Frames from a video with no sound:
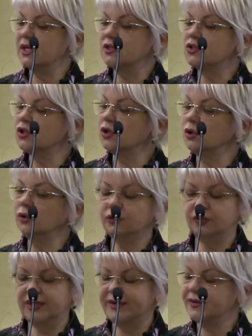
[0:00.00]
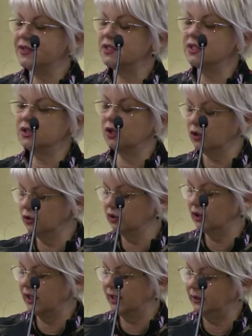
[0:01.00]
So there is no
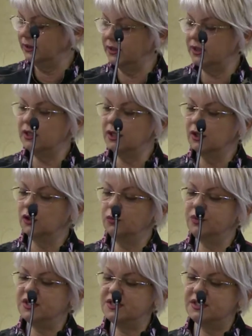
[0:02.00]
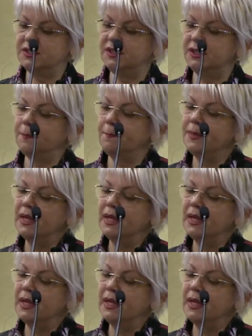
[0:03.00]
healthy obesity.